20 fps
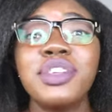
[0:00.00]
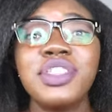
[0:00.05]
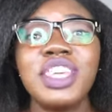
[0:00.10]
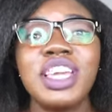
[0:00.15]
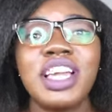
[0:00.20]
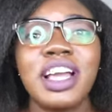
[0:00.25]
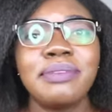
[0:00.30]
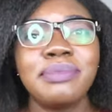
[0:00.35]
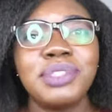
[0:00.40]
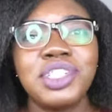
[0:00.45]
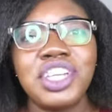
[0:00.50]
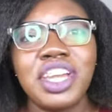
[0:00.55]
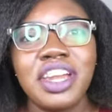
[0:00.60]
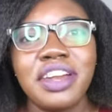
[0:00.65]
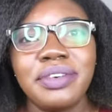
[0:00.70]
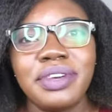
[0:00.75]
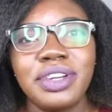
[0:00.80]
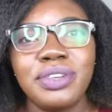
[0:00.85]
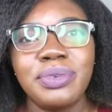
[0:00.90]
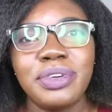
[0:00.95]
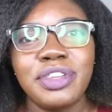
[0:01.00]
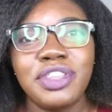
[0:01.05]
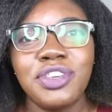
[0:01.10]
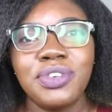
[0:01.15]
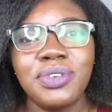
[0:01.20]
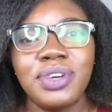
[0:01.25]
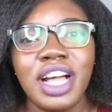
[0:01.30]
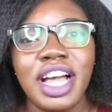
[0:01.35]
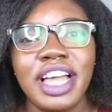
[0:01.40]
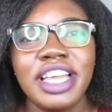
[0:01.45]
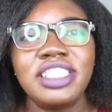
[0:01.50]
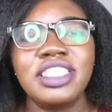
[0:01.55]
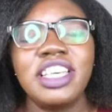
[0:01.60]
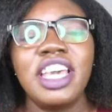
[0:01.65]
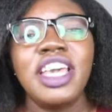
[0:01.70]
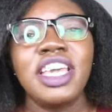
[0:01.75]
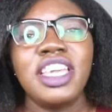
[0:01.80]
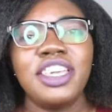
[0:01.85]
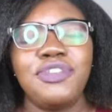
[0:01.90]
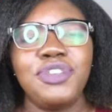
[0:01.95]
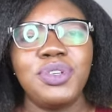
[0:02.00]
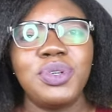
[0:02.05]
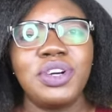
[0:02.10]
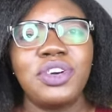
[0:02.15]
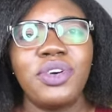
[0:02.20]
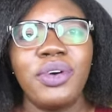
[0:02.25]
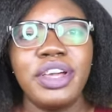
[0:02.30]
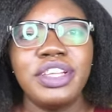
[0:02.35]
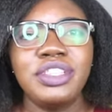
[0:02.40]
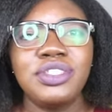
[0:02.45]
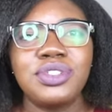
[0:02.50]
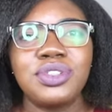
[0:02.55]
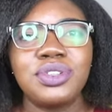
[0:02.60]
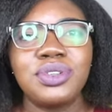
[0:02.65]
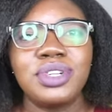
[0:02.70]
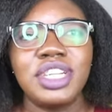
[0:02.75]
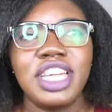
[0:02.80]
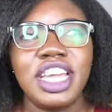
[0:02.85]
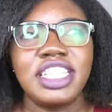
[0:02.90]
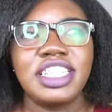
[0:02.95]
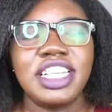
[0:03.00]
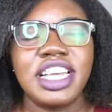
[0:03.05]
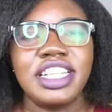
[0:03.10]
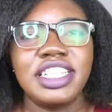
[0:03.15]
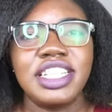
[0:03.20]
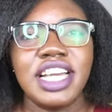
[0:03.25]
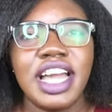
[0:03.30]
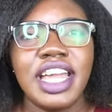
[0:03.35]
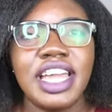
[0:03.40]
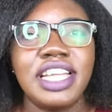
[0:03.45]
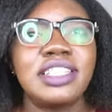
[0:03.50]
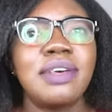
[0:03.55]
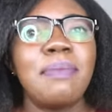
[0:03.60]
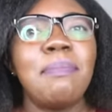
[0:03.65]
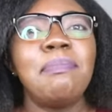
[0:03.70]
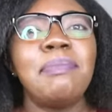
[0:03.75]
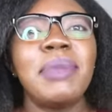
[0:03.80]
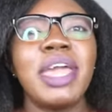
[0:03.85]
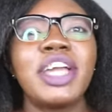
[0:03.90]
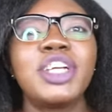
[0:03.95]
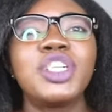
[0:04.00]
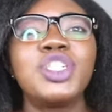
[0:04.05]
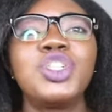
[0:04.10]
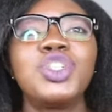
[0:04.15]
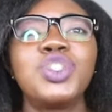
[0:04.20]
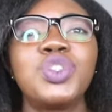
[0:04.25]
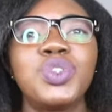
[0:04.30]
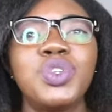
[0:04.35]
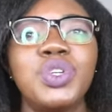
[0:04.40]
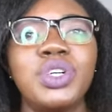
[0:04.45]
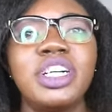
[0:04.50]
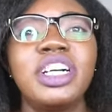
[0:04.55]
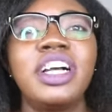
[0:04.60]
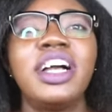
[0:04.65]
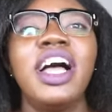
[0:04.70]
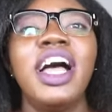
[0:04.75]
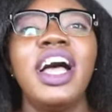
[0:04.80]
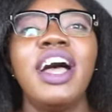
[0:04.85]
everything I'm sharing with you guys, if you are going to create a diet, make sure